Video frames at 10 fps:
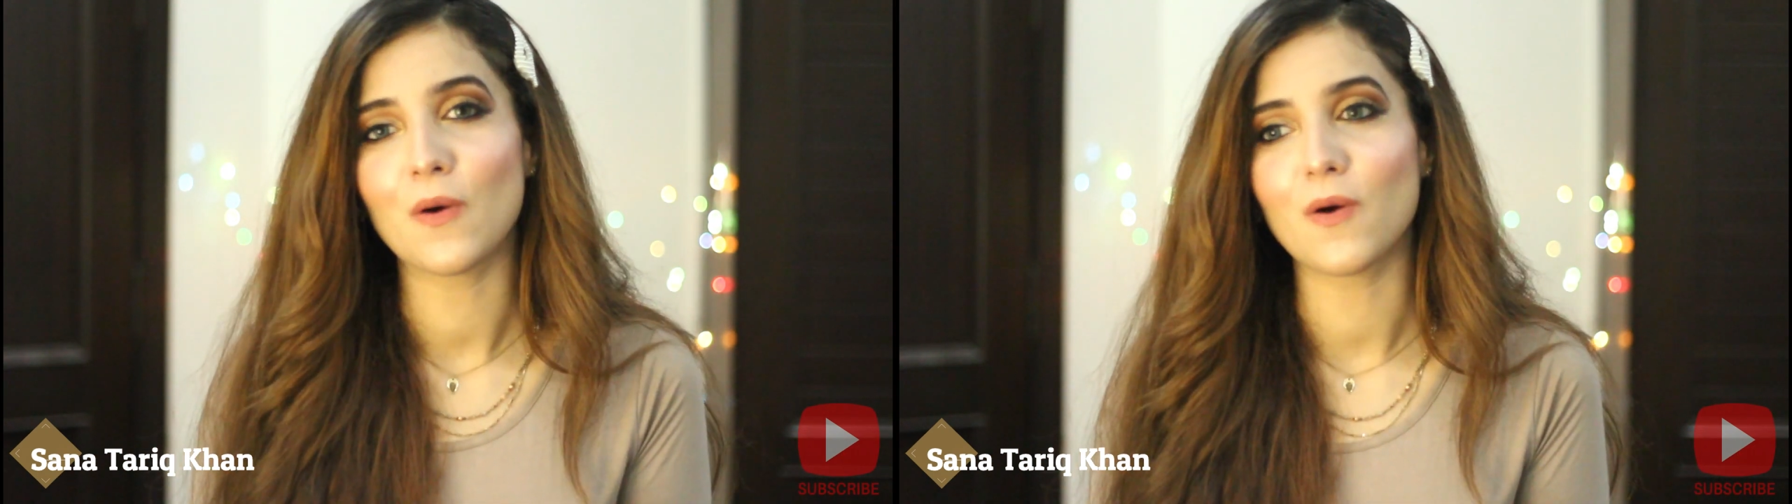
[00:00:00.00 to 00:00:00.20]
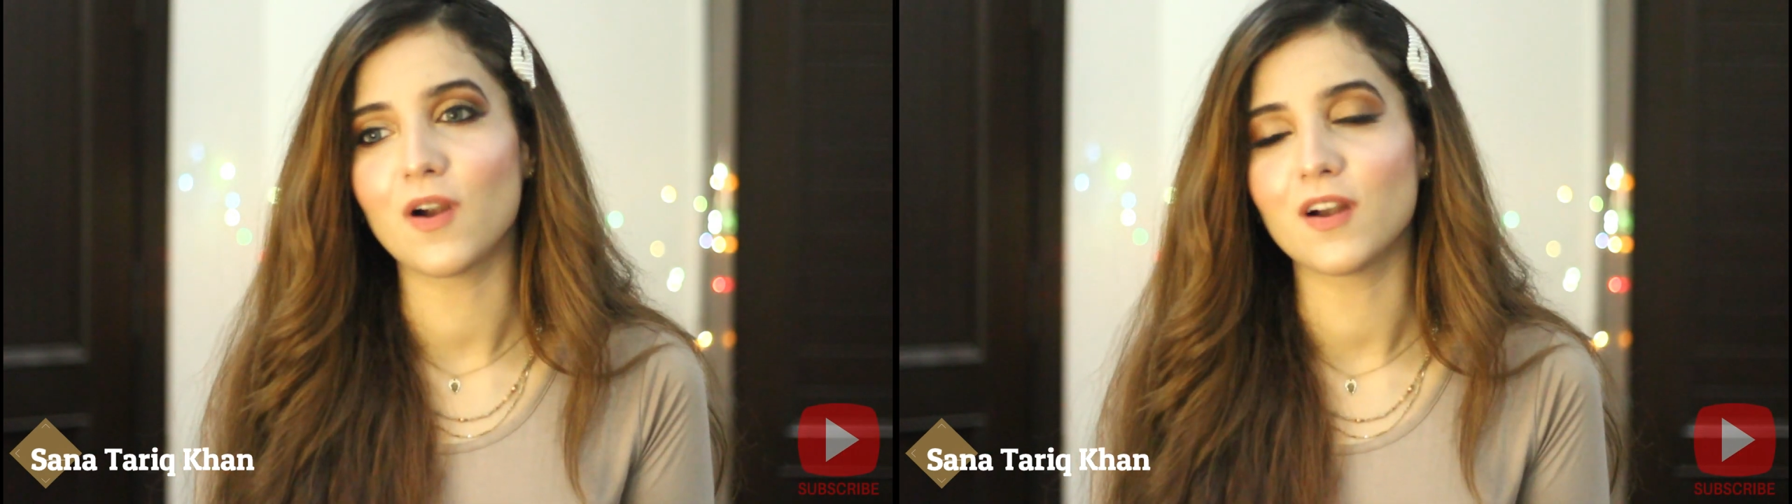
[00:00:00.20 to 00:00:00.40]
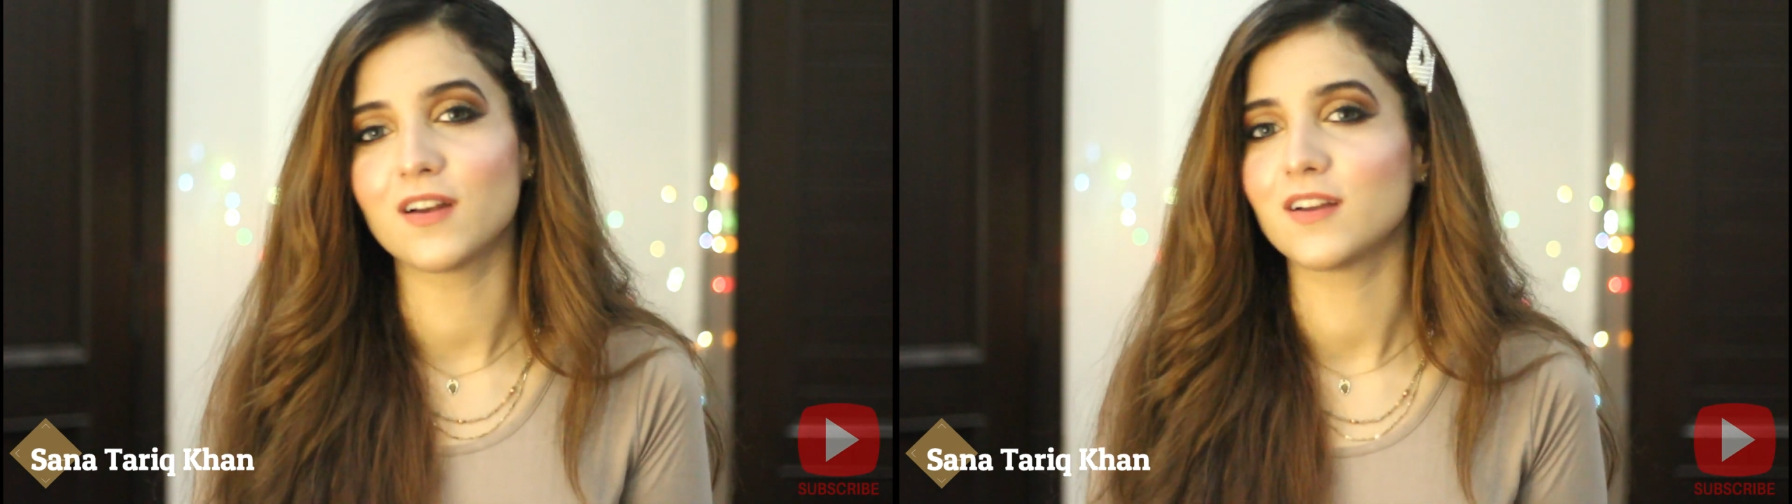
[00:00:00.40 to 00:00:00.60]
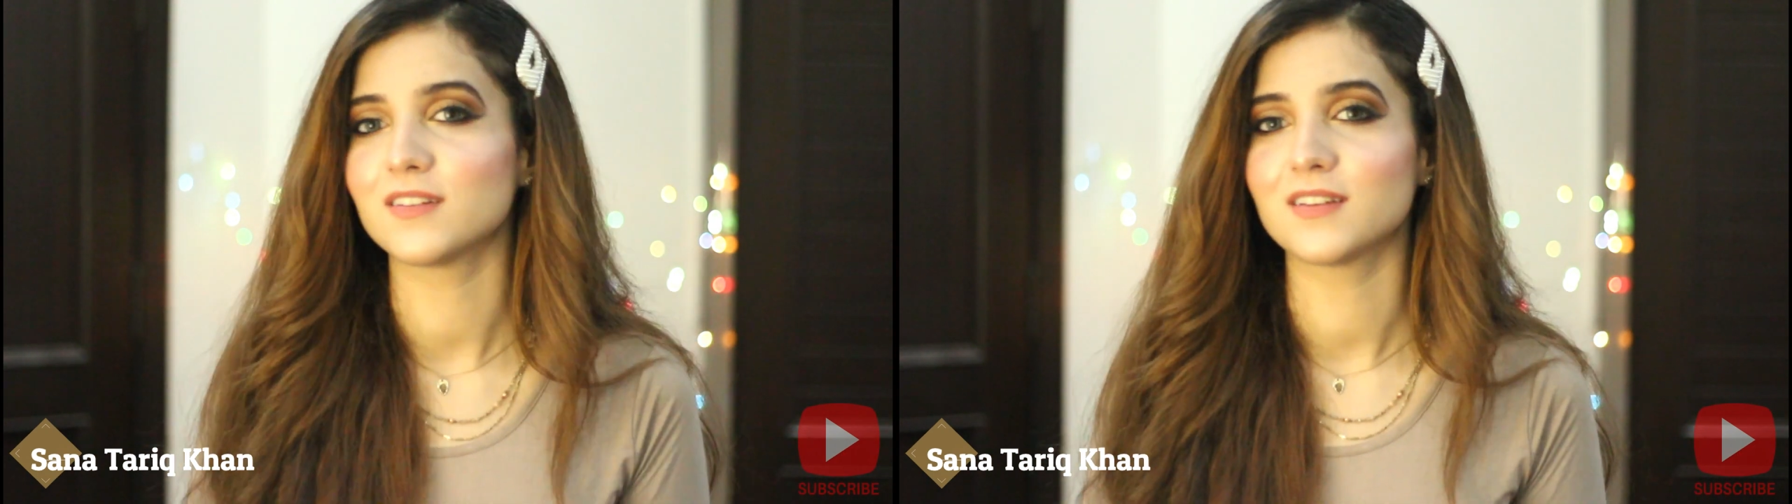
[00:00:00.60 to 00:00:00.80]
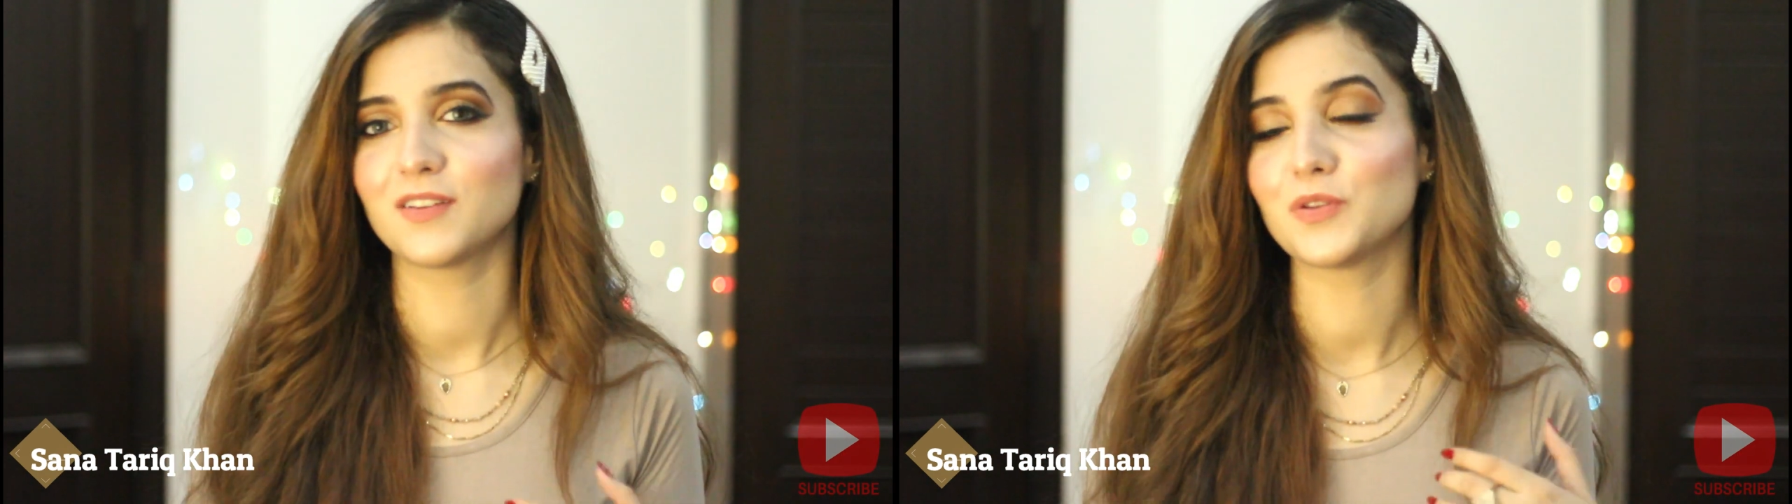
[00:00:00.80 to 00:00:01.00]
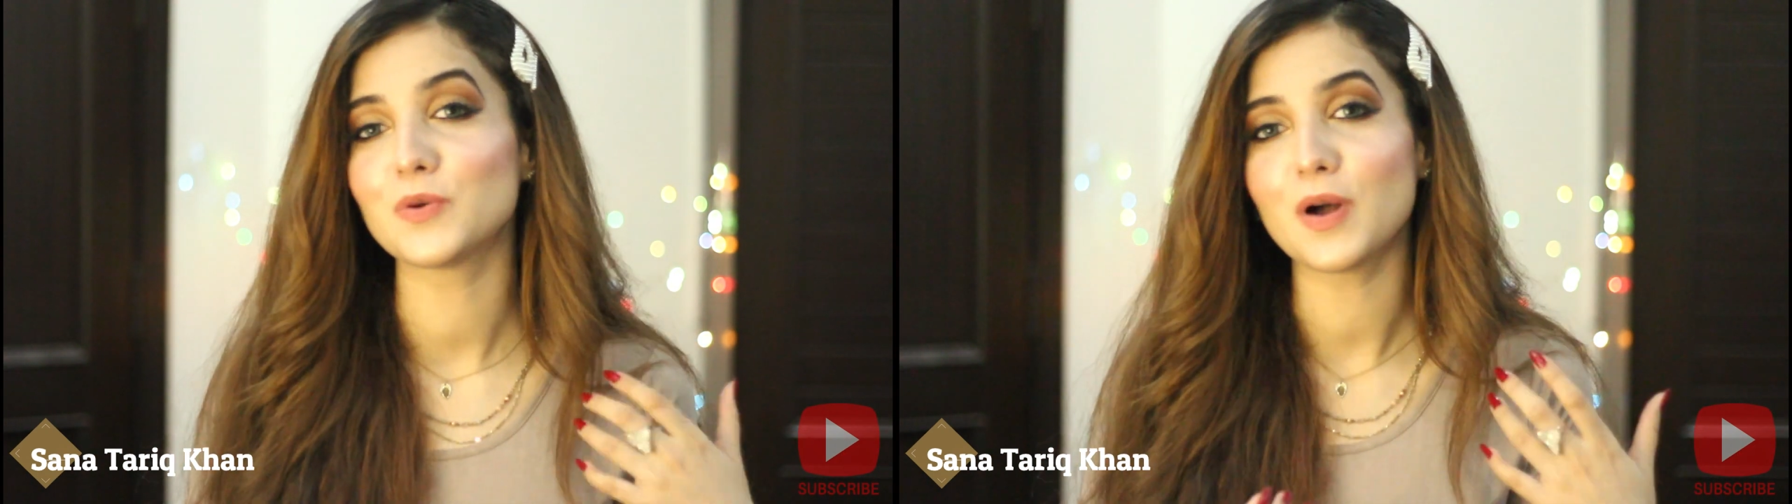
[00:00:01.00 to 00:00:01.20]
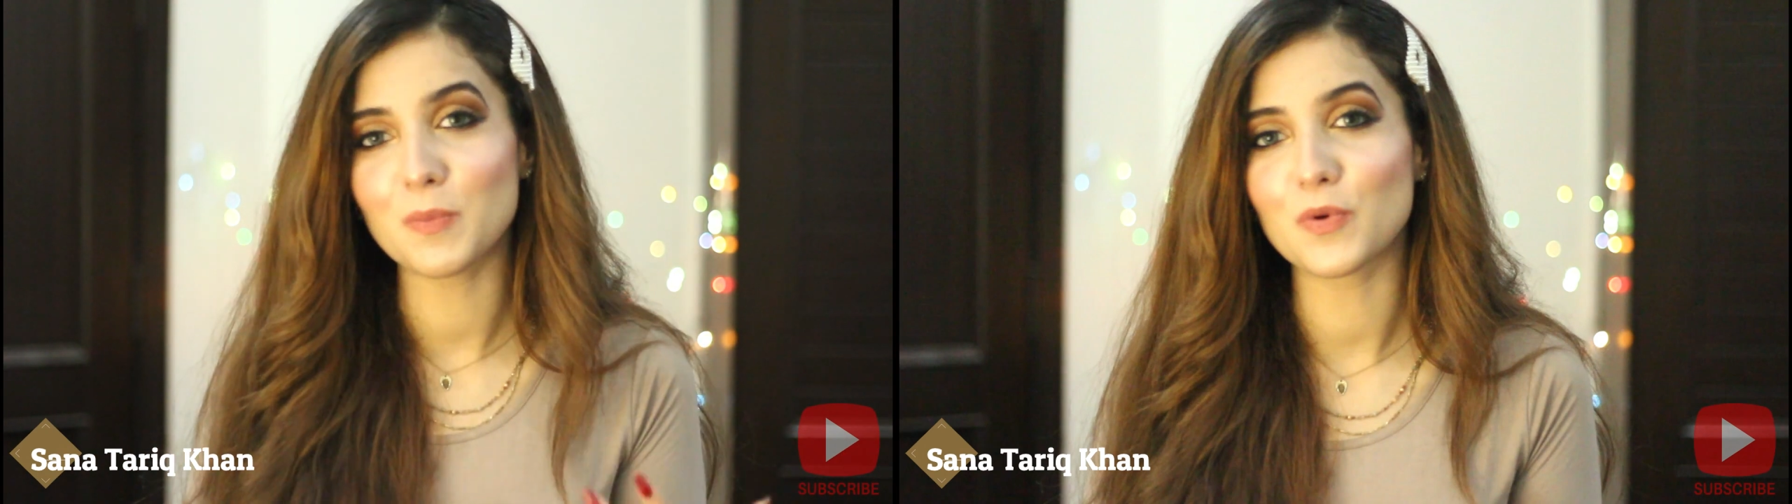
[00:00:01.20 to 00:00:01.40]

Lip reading: or a